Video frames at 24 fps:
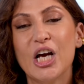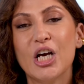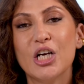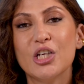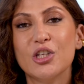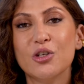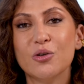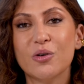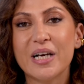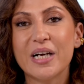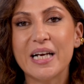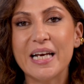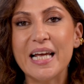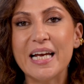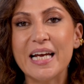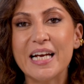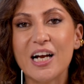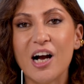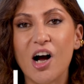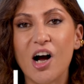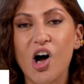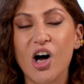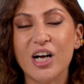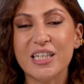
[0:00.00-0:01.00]
You click
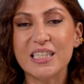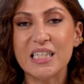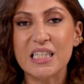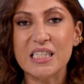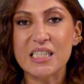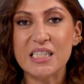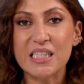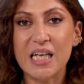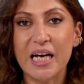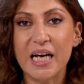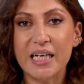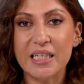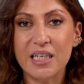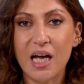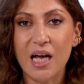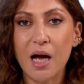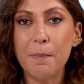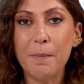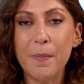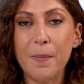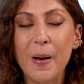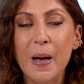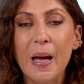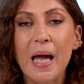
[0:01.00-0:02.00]
on sign
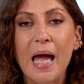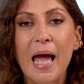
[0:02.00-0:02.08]
up